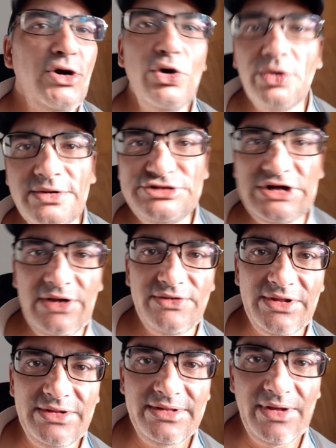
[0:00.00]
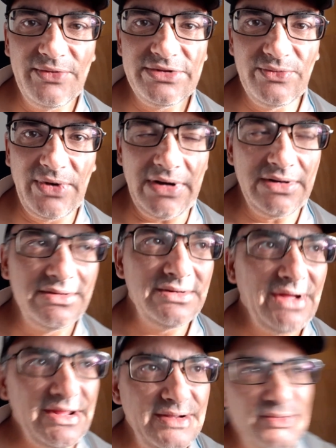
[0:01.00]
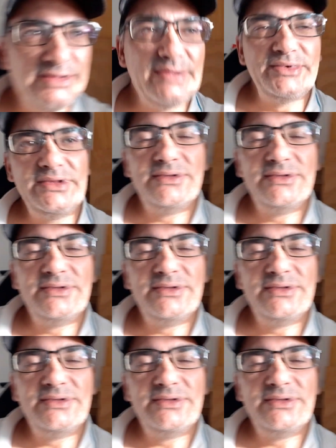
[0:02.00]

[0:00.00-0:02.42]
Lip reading: Lord of Shadows. I think that was the one. I think it was number